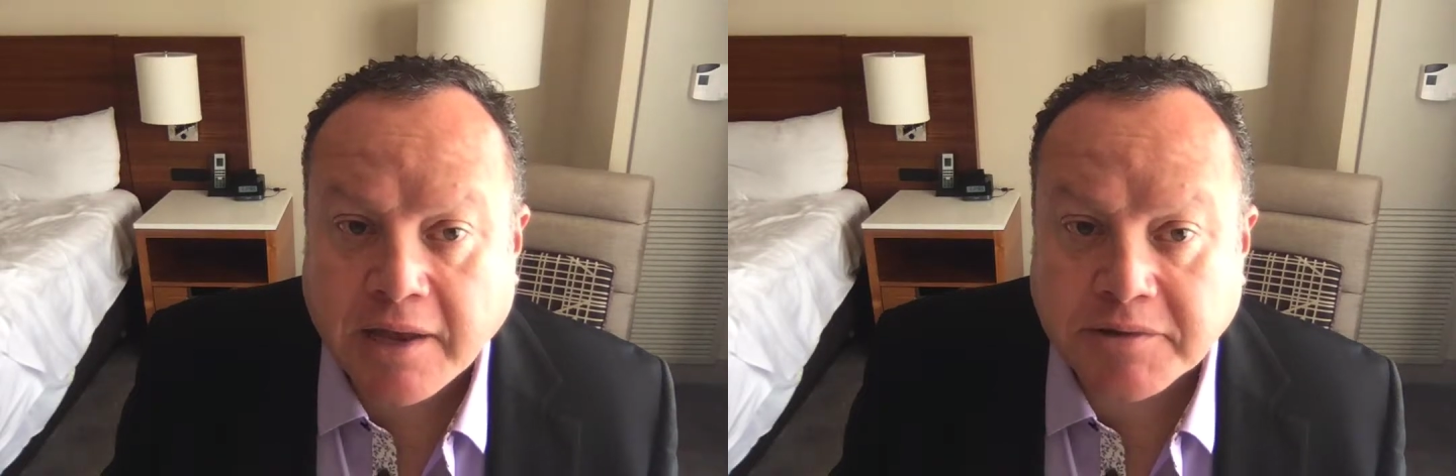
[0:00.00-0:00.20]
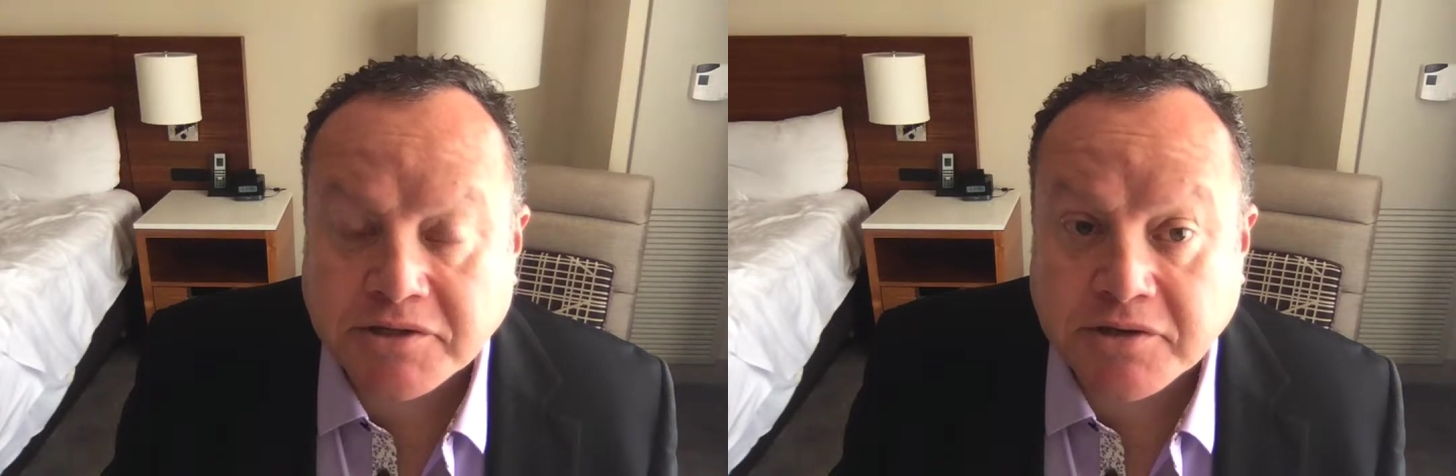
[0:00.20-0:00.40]

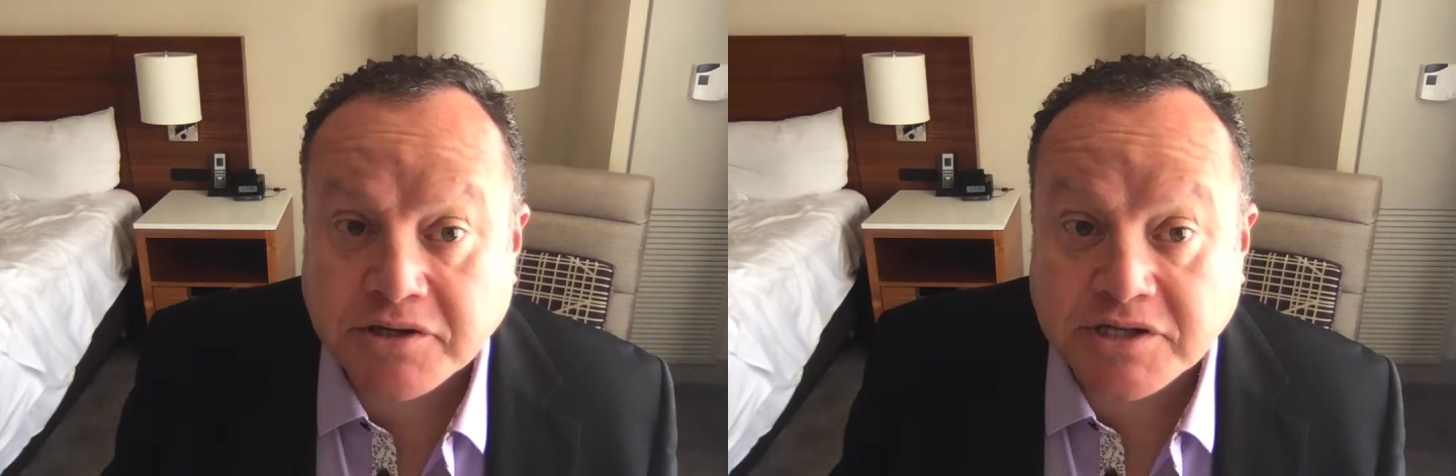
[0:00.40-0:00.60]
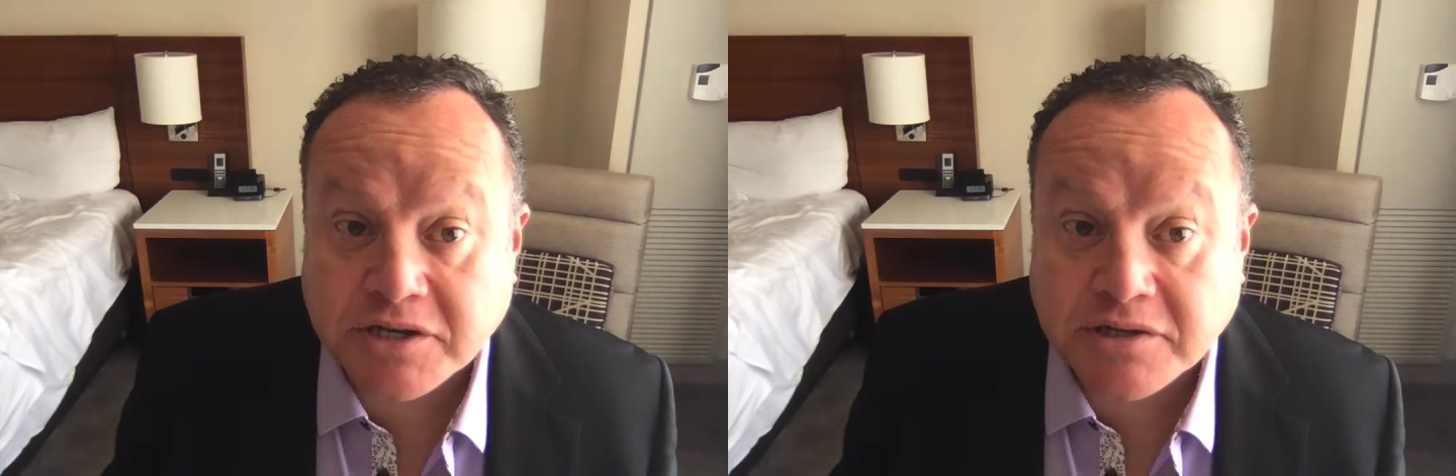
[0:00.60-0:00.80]
So
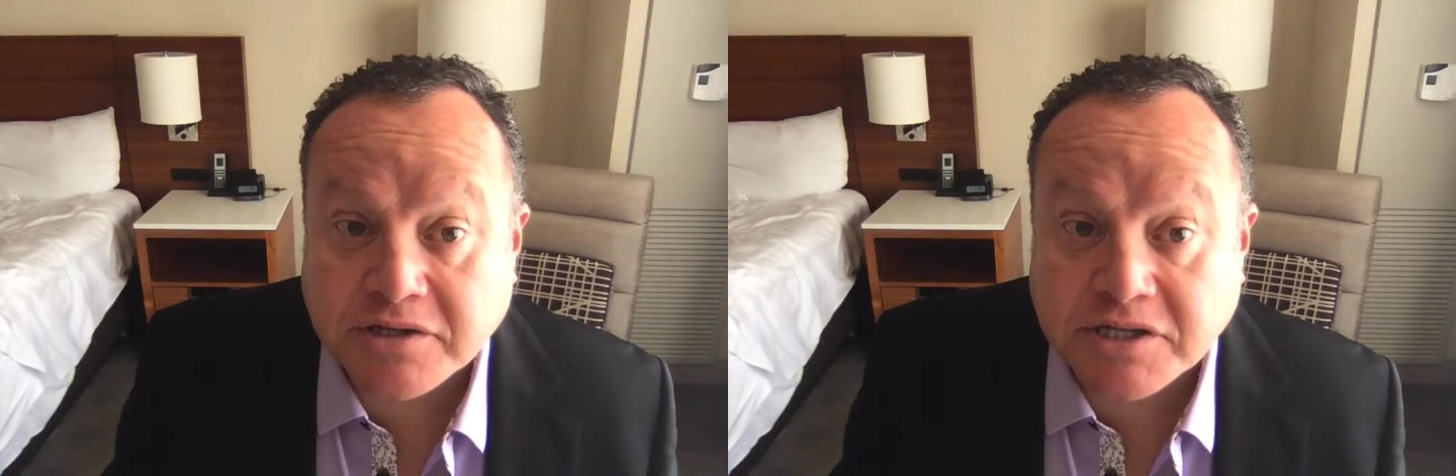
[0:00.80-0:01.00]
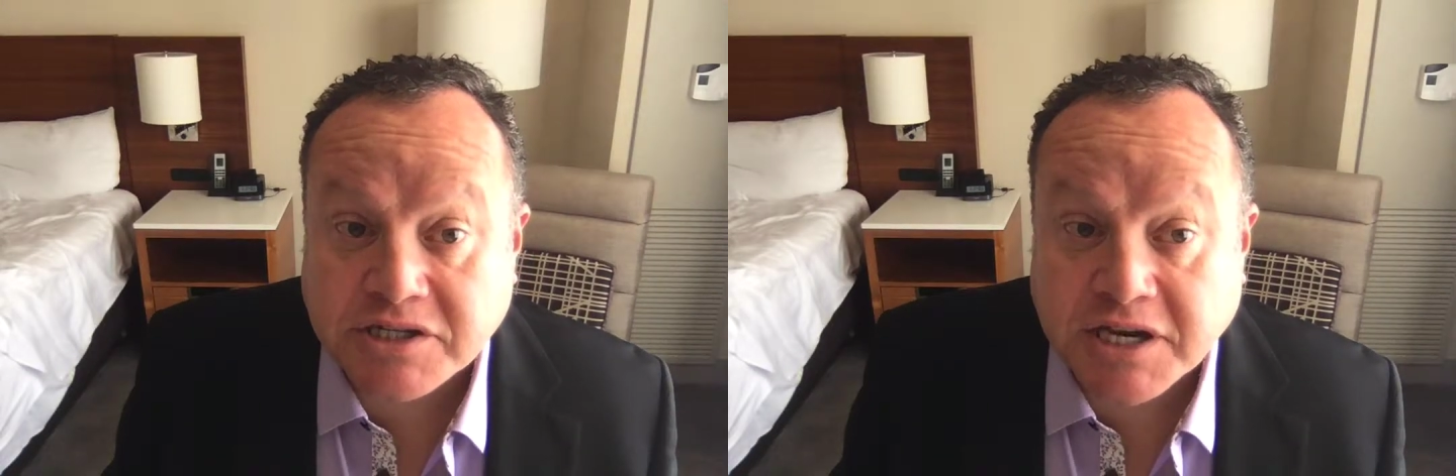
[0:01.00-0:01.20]
there's
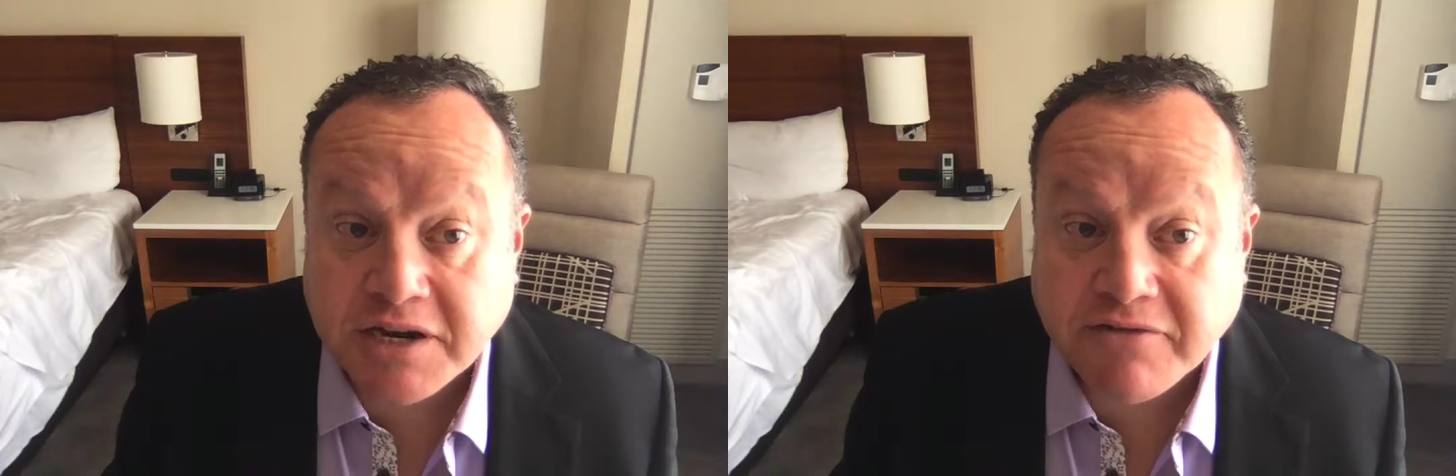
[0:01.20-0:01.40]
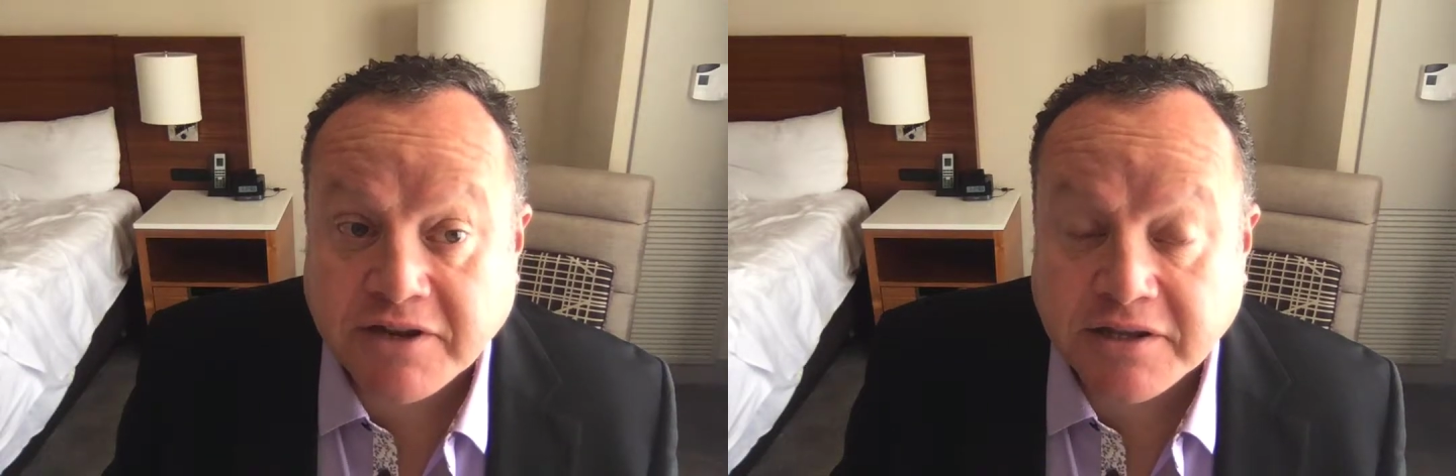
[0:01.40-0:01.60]
a
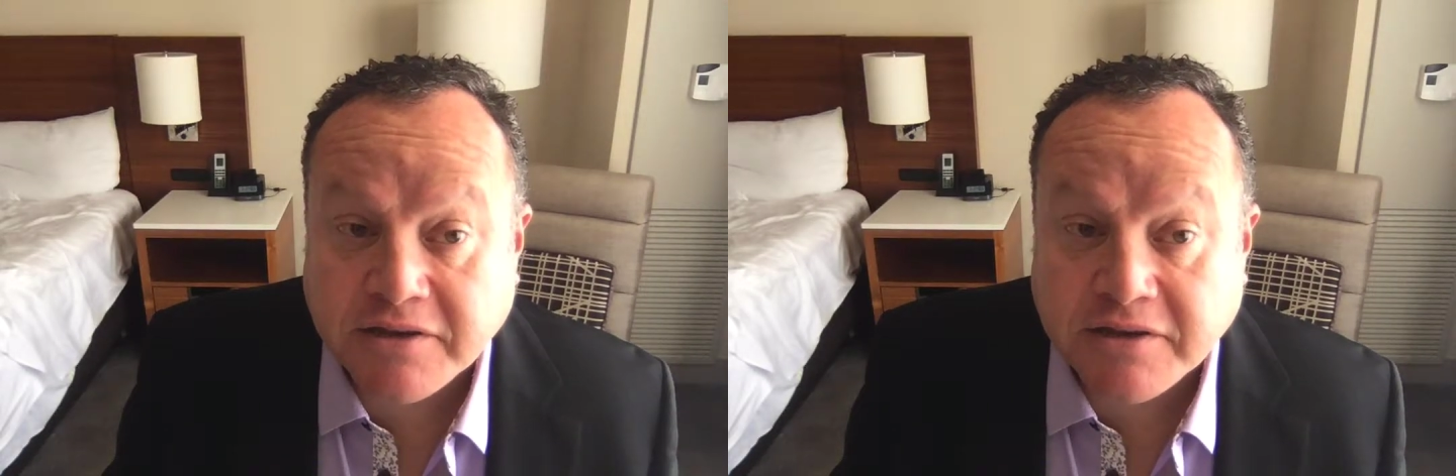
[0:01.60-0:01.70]
significant